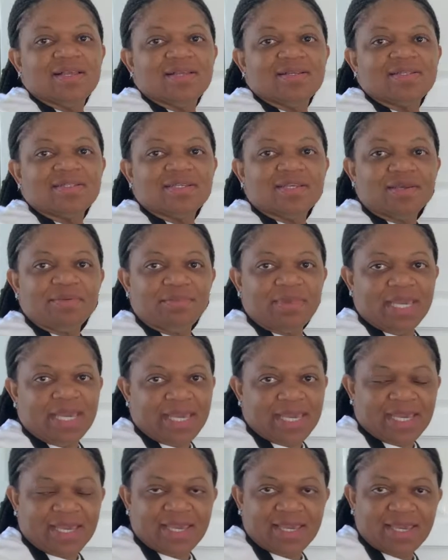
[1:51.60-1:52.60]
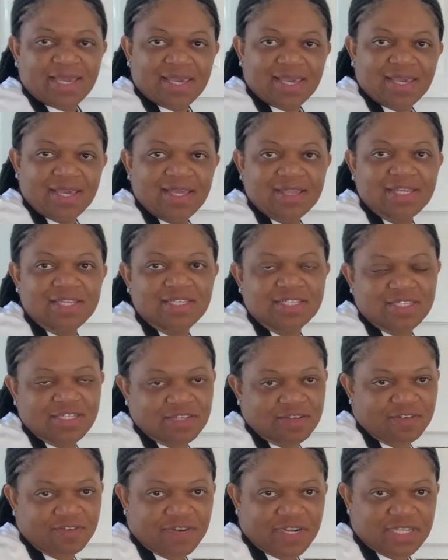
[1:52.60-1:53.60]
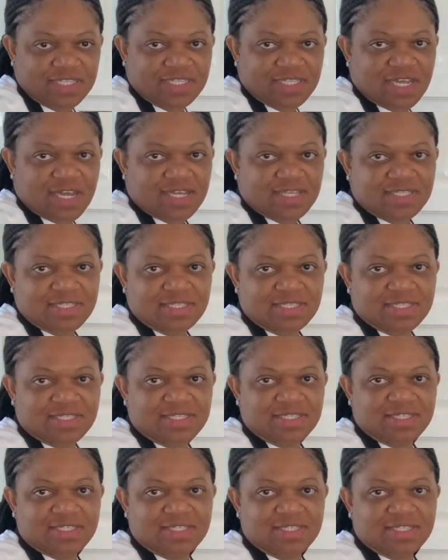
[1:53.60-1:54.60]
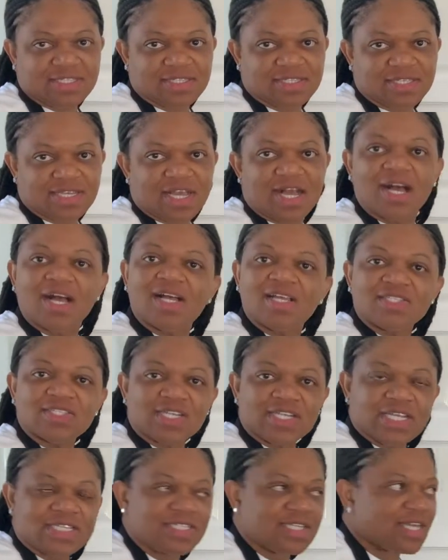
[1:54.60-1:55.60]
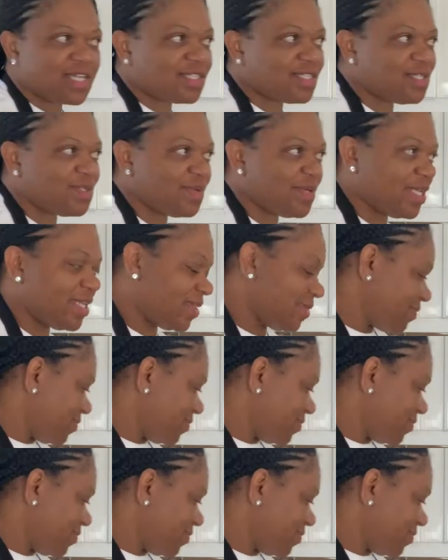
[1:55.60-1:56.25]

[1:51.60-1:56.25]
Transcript: to make the stir fry sauce. So let's get to it.